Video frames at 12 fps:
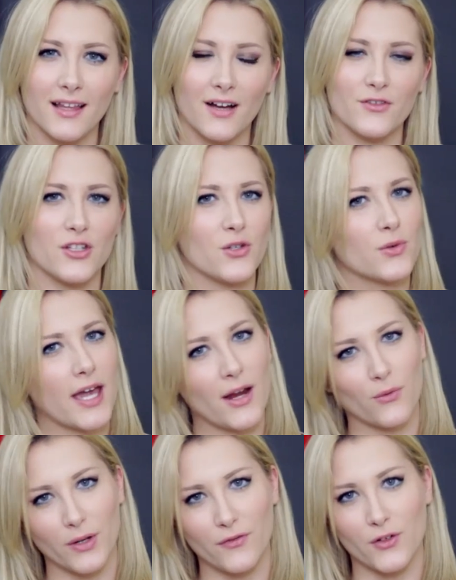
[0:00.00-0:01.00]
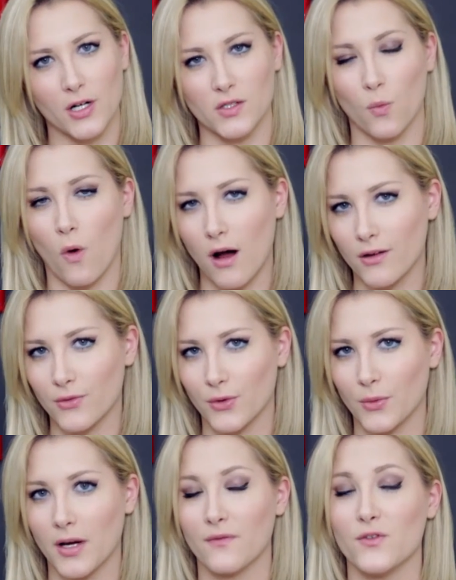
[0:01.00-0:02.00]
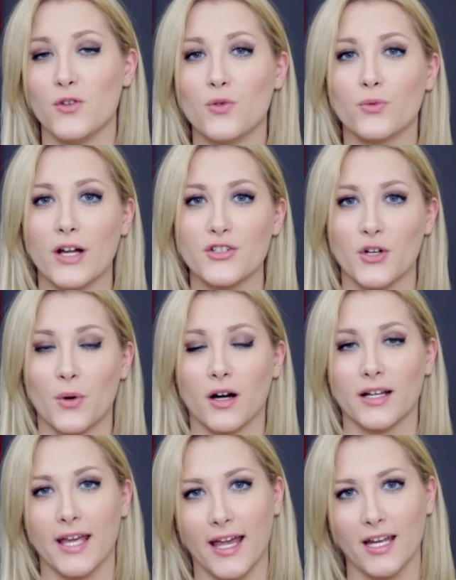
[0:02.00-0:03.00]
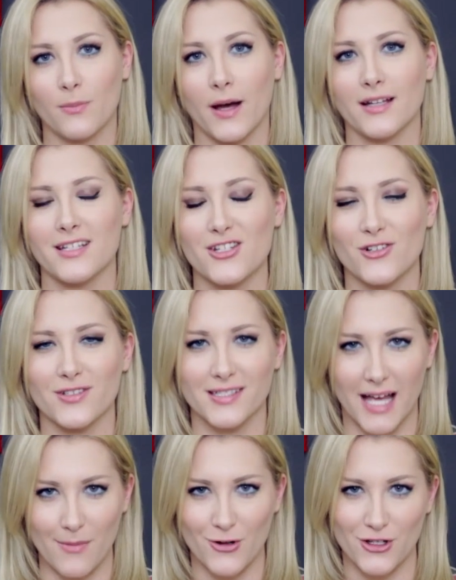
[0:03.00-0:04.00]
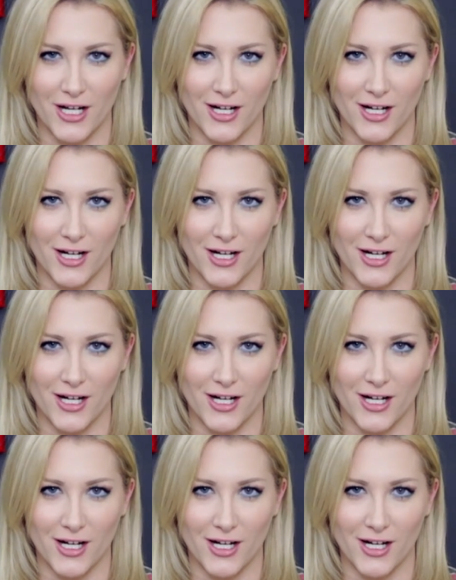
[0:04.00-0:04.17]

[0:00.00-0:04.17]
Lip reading: loved UK Rifter's walkthrough of New Retro Arcade by Digital Cyber